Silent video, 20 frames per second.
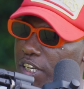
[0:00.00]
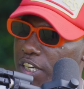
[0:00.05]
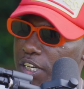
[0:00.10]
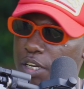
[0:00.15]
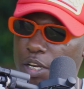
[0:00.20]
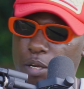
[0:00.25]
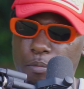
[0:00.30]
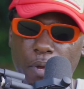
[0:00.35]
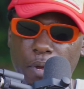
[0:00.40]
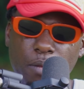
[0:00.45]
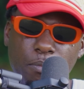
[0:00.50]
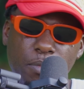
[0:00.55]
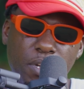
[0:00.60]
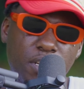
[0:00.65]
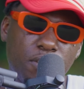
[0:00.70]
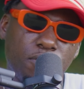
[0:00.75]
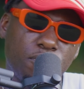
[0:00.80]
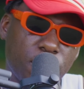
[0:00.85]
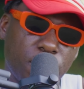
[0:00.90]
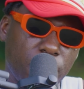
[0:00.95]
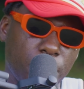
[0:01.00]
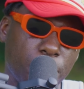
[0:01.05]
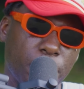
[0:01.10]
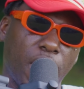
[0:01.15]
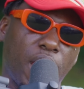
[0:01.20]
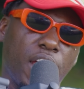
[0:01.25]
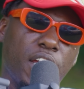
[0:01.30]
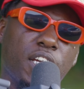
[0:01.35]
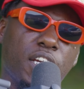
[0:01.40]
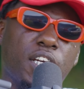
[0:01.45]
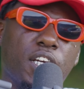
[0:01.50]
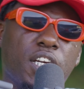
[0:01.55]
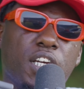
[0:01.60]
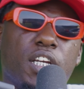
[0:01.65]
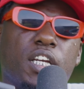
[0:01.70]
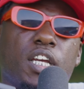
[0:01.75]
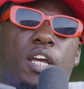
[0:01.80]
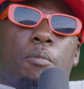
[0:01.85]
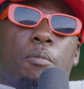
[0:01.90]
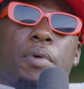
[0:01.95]
it may be, you feel me? Like
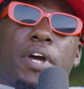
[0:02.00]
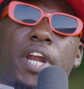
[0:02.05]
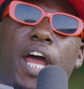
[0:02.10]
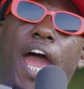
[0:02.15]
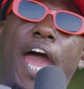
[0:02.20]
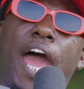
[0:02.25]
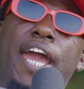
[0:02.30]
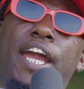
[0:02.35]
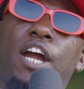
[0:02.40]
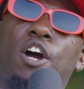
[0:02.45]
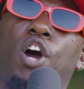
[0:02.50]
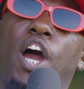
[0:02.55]
but I ain't gonna,